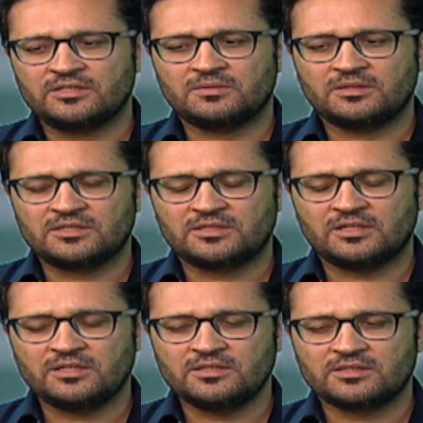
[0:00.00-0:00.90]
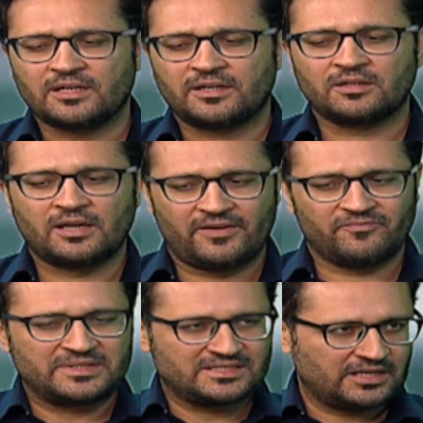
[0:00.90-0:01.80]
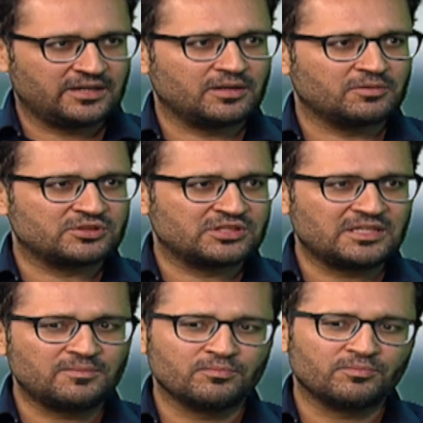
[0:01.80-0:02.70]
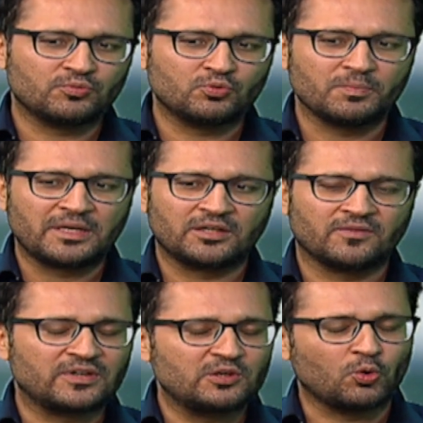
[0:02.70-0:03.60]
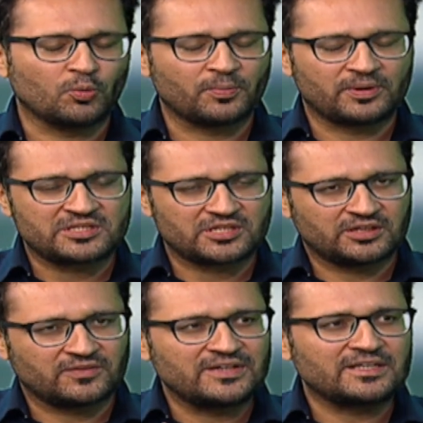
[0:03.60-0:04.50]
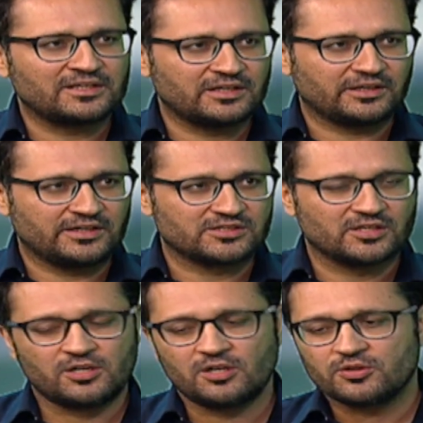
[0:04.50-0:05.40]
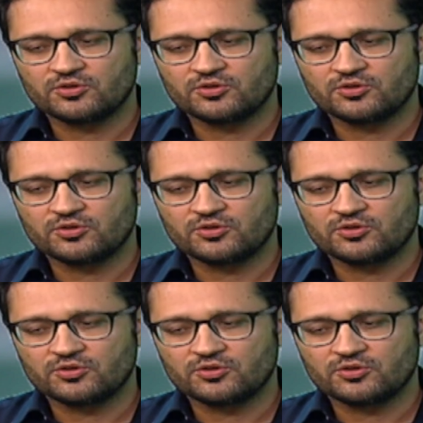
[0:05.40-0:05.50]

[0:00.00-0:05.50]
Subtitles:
these things that have been said seem to make it a very open and shut and a very clear case.